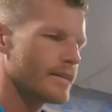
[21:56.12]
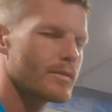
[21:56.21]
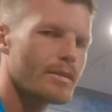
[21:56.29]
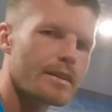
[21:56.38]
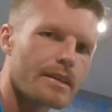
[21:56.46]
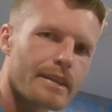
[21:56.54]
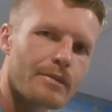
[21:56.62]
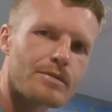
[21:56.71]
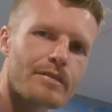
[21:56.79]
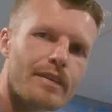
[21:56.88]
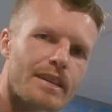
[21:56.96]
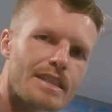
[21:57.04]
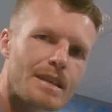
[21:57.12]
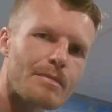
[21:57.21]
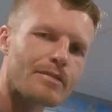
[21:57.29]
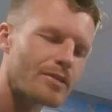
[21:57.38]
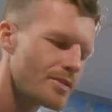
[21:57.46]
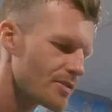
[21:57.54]
Well, that was the first time
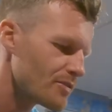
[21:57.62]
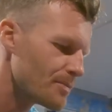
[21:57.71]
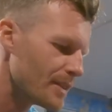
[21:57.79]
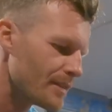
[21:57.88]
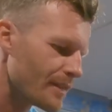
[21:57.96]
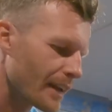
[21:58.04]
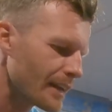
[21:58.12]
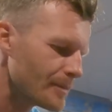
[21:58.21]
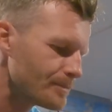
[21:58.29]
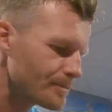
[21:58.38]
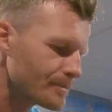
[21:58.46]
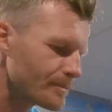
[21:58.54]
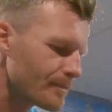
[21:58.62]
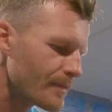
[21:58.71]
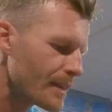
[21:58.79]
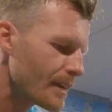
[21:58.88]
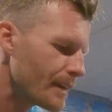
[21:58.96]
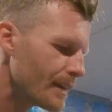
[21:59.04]
I've done soup in the van,
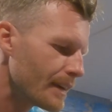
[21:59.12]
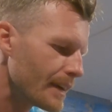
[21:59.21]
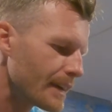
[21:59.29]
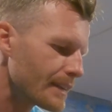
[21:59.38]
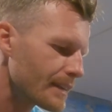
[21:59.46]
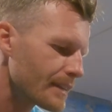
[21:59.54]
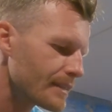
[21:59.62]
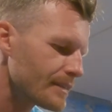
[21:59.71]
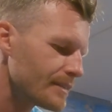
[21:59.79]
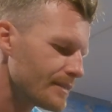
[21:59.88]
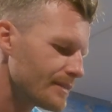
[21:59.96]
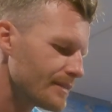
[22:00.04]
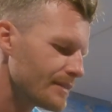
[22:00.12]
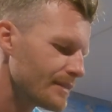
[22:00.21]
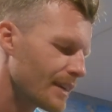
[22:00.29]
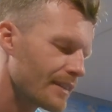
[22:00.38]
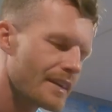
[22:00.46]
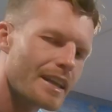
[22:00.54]
and
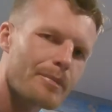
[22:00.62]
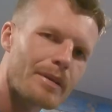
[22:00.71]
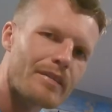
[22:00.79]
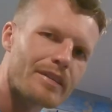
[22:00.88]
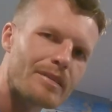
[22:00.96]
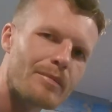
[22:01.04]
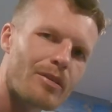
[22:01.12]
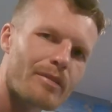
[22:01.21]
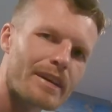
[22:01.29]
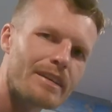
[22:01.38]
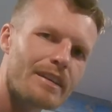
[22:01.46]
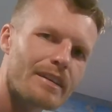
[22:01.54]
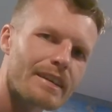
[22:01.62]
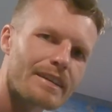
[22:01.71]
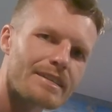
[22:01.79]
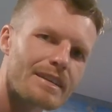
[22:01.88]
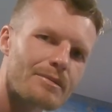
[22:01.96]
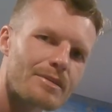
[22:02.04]
I think I'll be having it more regularly
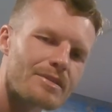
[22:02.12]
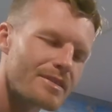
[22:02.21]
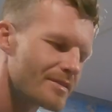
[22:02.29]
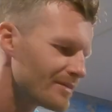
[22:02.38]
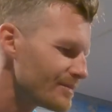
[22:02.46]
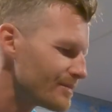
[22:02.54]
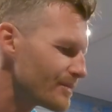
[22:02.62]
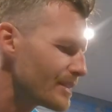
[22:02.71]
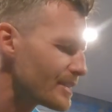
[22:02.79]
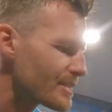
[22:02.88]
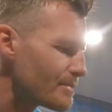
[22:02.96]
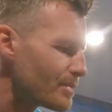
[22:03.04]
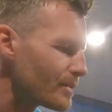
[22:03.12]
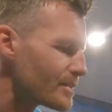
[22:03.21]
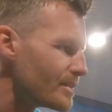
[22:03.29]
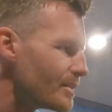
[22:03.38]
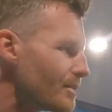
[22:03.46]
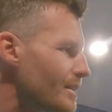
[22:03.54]
because that was really simple to
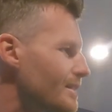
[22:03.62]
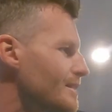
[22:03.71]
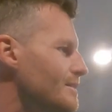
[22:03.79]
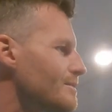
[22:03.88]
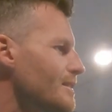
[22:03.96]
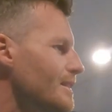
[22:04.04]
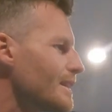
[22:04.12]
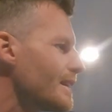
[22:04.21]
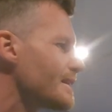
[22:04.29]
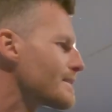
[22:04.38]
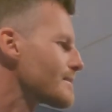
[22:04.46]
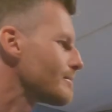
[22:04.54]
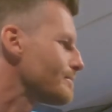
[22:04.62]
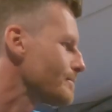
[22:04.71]
do and really nice.